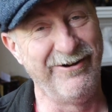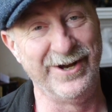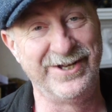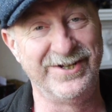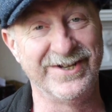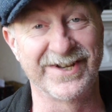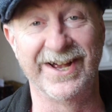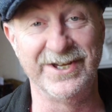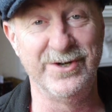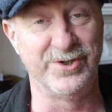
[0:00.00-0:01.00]
which is a
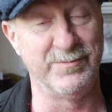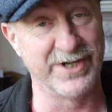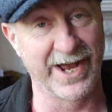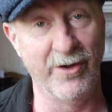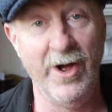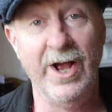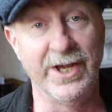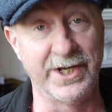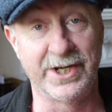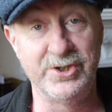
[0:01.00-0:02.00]
YouTube channel,
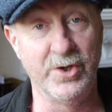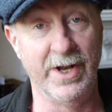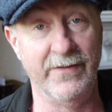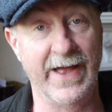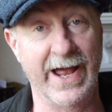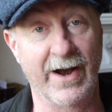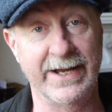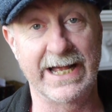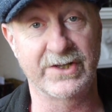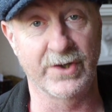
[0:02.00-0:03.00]
you can tune in there
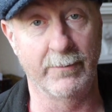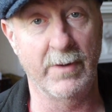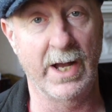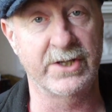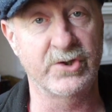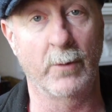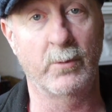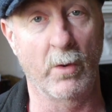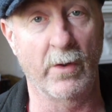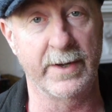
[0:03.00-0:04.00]
and get some top
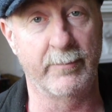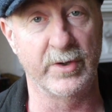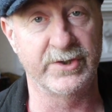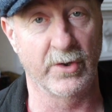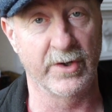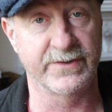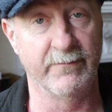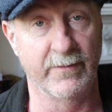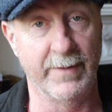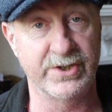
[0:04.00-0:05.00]
quality Presonus
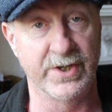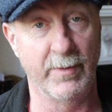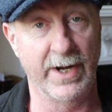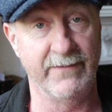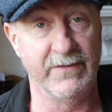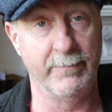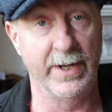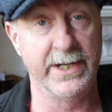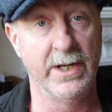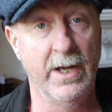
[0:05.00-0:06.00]
information about
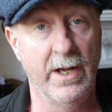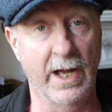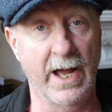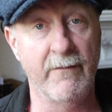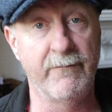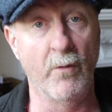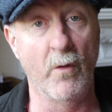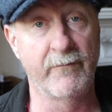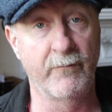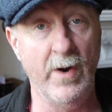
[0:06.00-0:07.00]
AVB
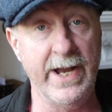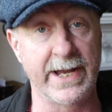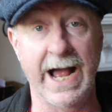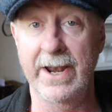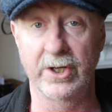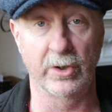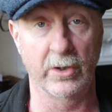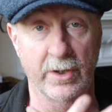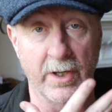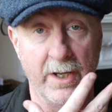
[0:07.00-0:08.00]
for free. And a good
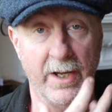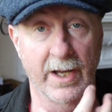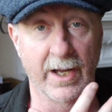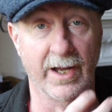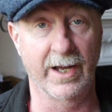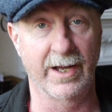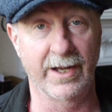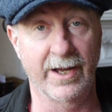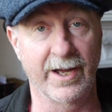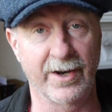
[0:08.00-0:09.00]
look
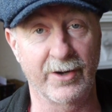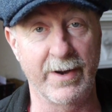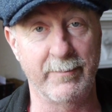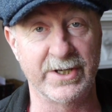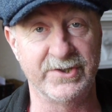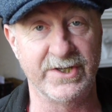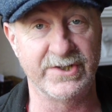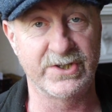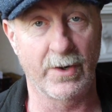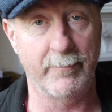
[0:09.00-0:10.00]
at a great big
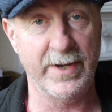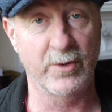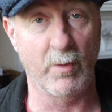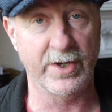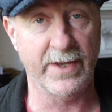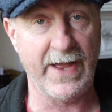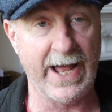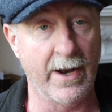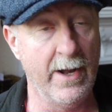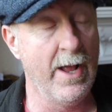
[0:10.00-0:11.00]
ZZ Top beard while you're there.